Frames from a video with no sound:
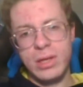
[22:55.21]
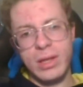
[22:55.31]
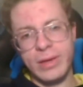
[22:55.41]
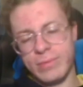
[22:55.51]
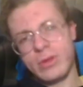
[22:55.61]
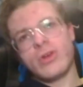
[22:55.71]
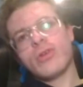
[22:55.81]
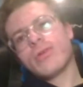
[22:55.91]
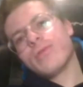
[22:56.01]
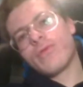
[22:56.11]

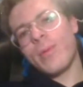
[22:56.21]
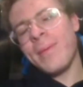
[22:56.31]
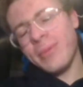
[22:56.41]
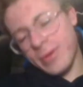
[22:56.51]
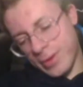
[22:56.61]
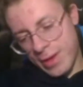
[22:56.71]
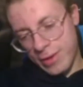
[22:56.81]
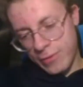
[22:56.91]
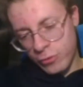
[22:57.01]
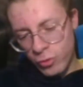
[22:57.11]

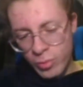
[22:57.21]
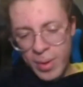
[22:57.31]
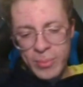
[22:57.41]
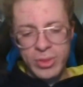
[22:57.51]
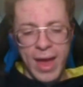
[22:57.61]
if you remember